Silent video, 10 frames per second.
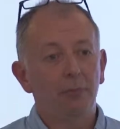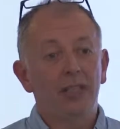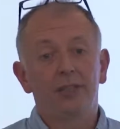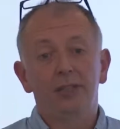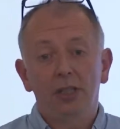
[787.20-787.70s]

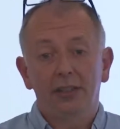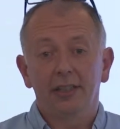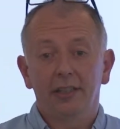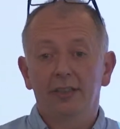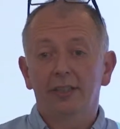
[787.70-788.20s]
commit to doing
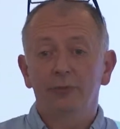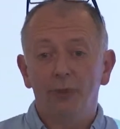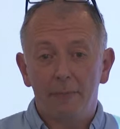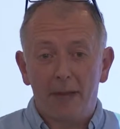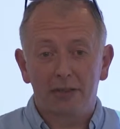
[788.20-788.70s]
things. It doesn't
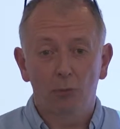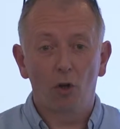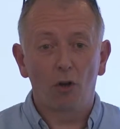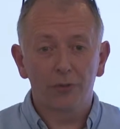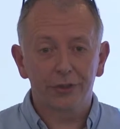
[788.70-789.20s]
really matter
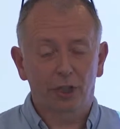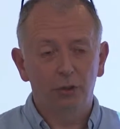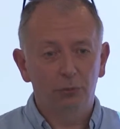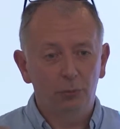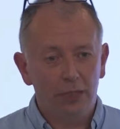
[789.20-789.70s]
what.
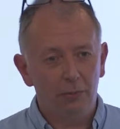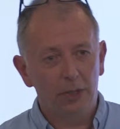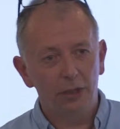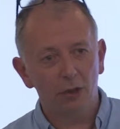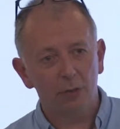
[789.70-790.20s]
So we're
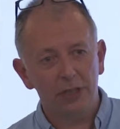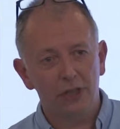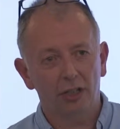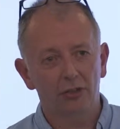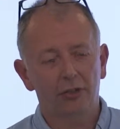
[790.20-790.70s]
not going to be
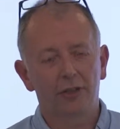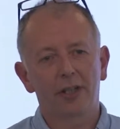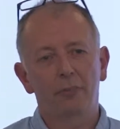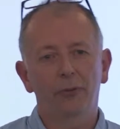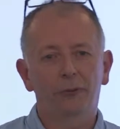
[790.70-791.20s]
judged on the
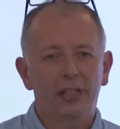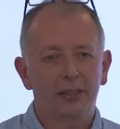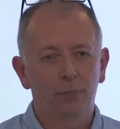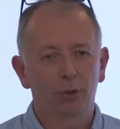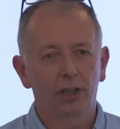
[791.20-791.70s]
number of
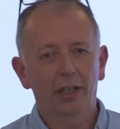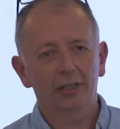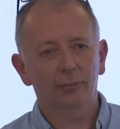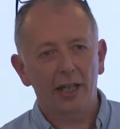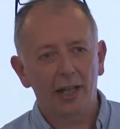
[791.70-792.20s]
Facebook
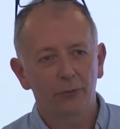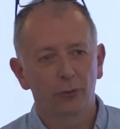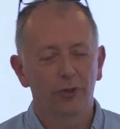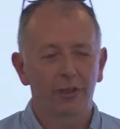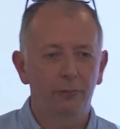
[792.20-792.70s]
likes we have
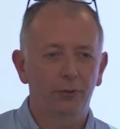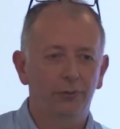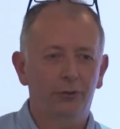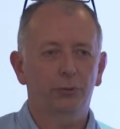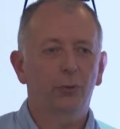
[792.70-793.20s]
or the number
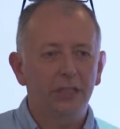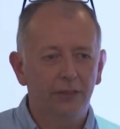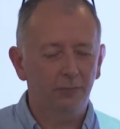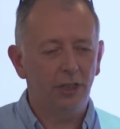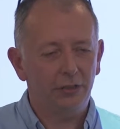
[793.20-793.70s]
of
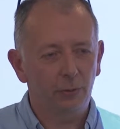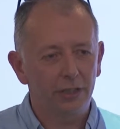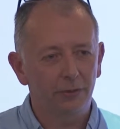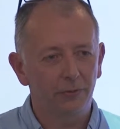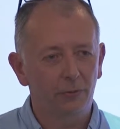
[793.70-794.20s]

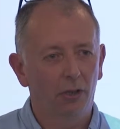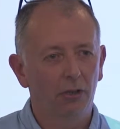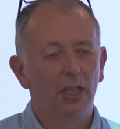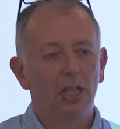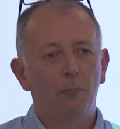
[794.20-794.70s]
retweets we've
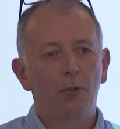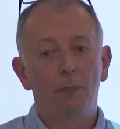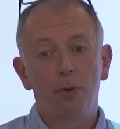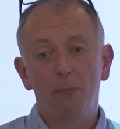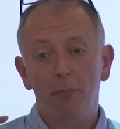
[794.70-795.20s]
got, but
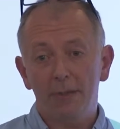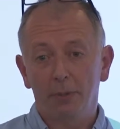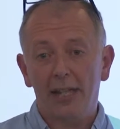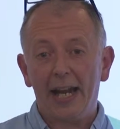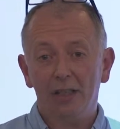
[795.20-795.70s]
upon
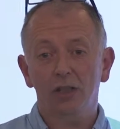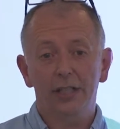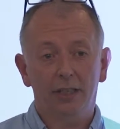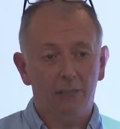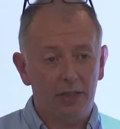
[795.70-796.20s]
people
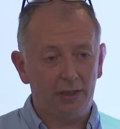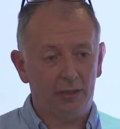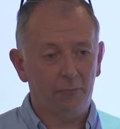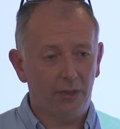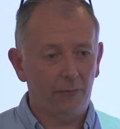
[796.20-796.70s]
actually committing
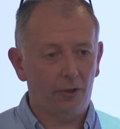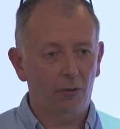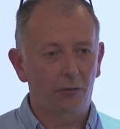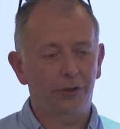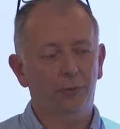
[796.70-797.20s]
to be
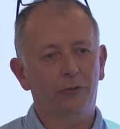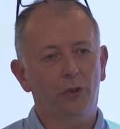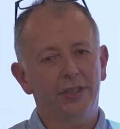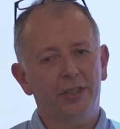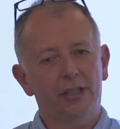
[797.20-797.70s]
involved. So we've
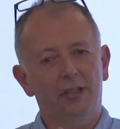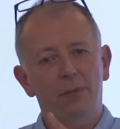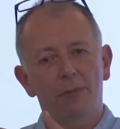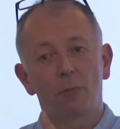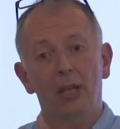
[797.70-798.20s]
got this idea of
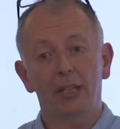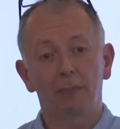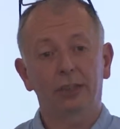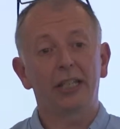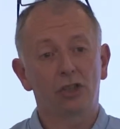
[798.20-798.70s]
people
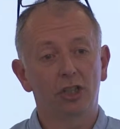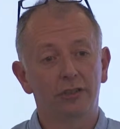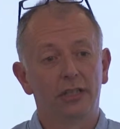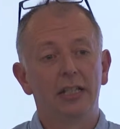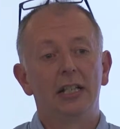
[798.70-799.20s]
making
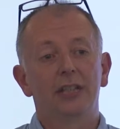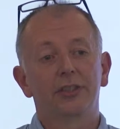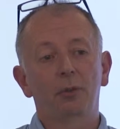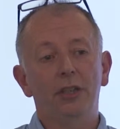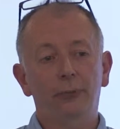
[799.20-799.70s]
pledges.
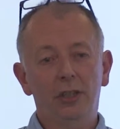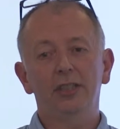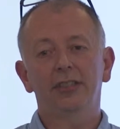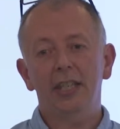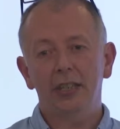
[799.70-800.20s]
So if when
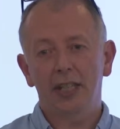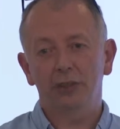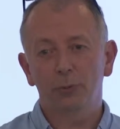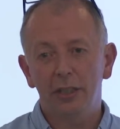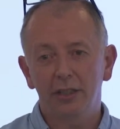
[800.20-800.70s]
you see it
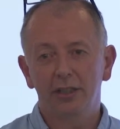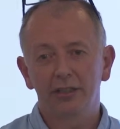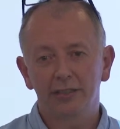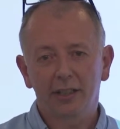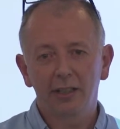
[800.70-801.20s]
next week, you can
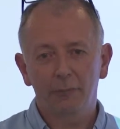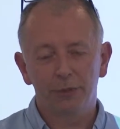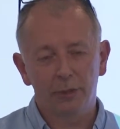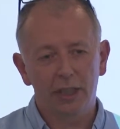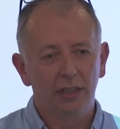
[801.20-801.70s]
sign up
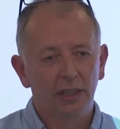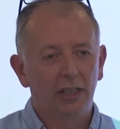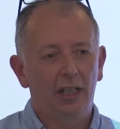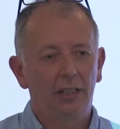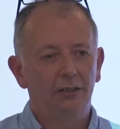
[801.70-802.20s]
to it
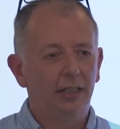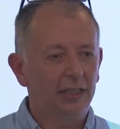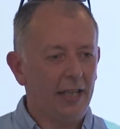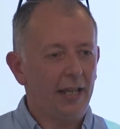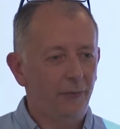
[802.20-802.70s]
and
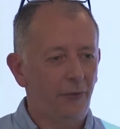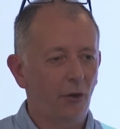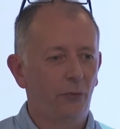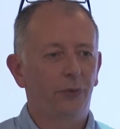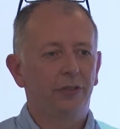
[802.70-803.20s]
get
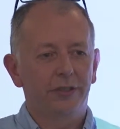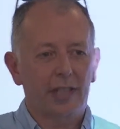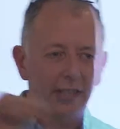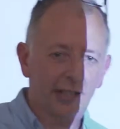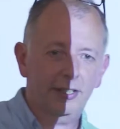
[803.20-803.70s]
involved and
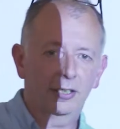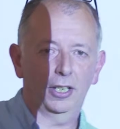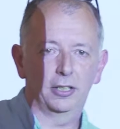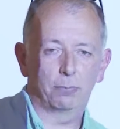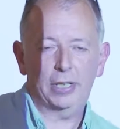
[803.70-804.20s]
say, yes, I'm
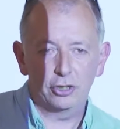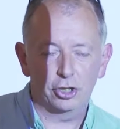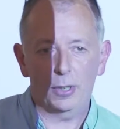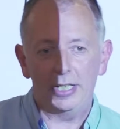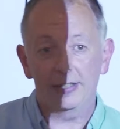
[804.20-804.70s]
going to pledge
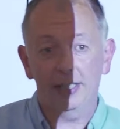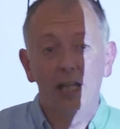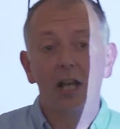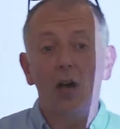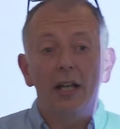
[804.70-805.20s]
to anything.
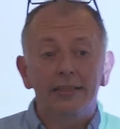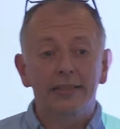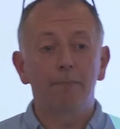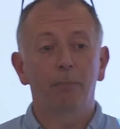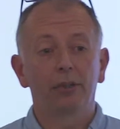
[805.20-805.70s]
As
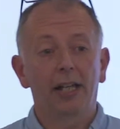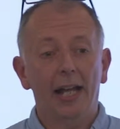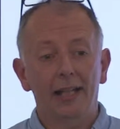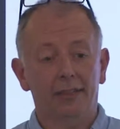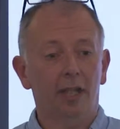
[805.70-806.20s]
simple
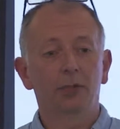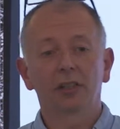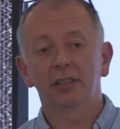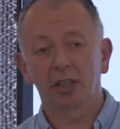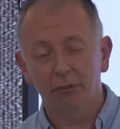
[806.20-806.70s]
as I'm
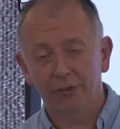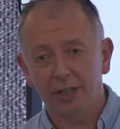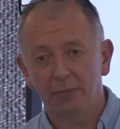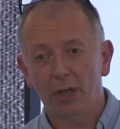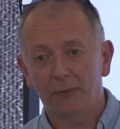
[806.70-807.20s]
going to tell
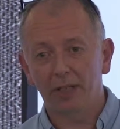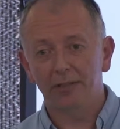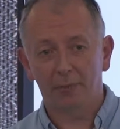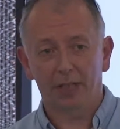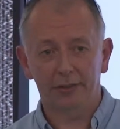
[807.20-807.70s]
10 of my
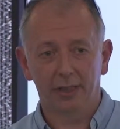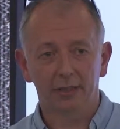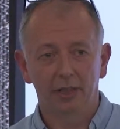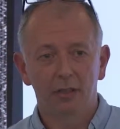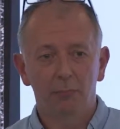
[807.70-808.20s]
friends about
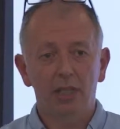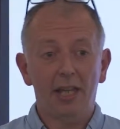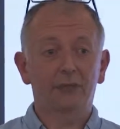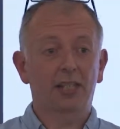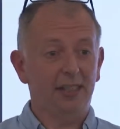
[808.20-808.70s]
it. But you
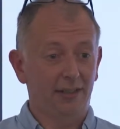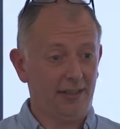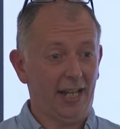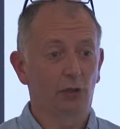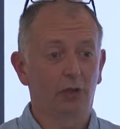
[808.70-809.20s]
have to then
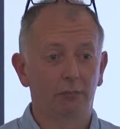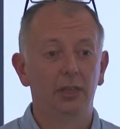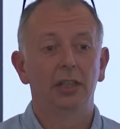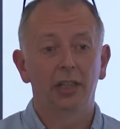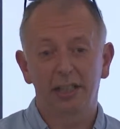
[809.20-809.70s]
tell them.
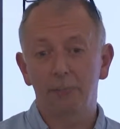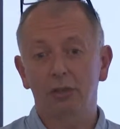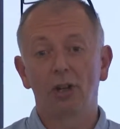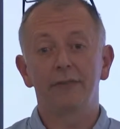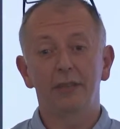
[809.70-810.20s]
And it'd be
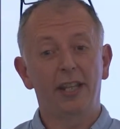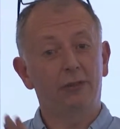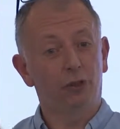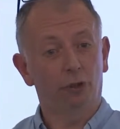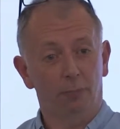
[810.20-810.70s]
great if you
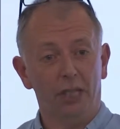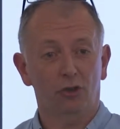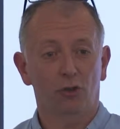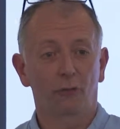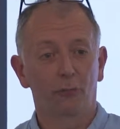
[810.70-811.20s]
then took a
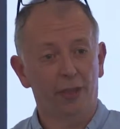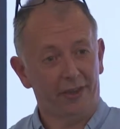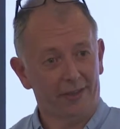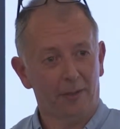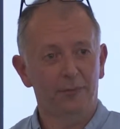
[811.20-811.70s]
picture of them with
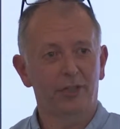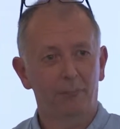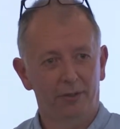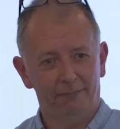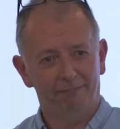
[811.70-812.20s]
their thumbs
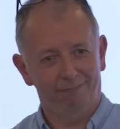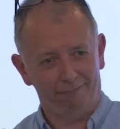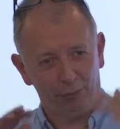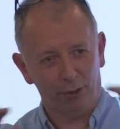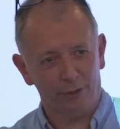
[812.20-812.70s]
up and
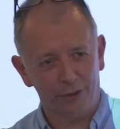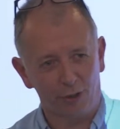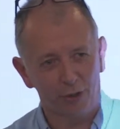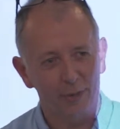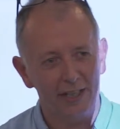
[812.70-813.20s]
put it on
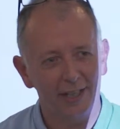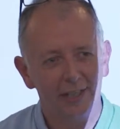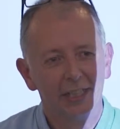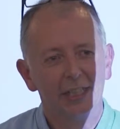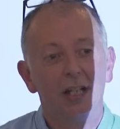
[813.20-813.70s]
social media.
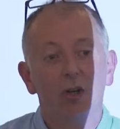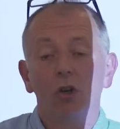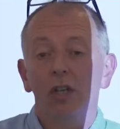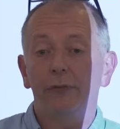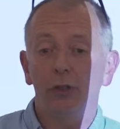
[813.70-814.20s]

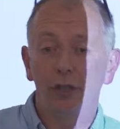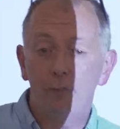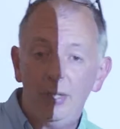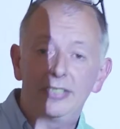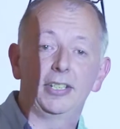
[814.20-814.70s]
Or if you're in a
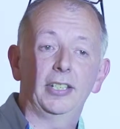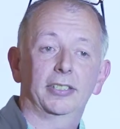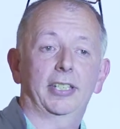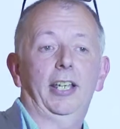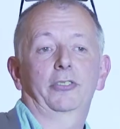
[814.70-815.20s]

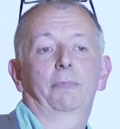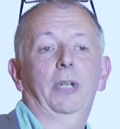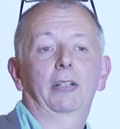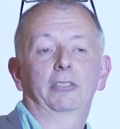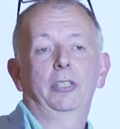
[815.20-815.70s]
business, how's
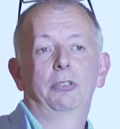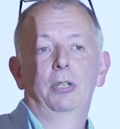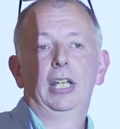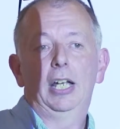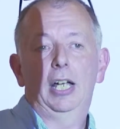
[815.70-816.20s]
about you